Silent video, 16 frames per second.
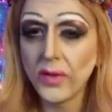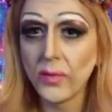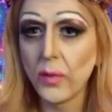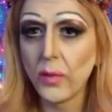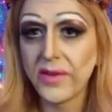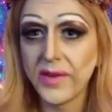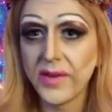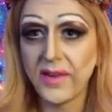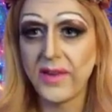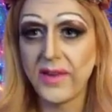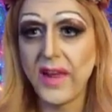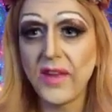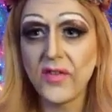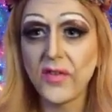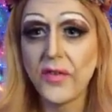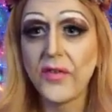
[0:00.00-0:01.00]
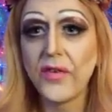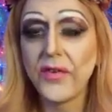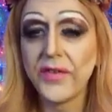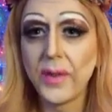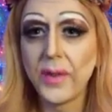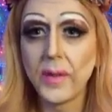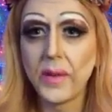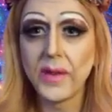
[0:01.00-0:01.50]
was successful for
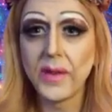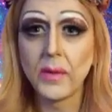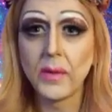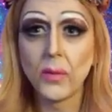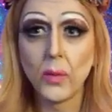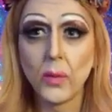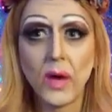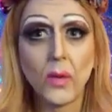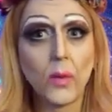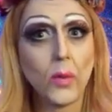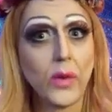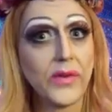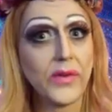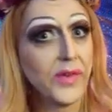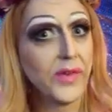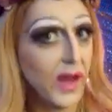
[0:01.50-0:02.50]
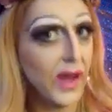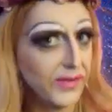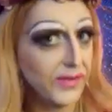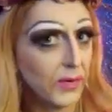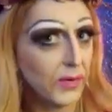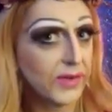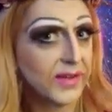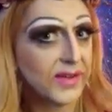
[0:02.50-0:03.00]
some of them and what was not
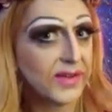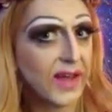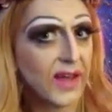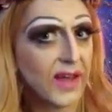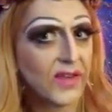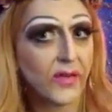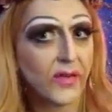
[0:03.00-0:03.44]
so successful.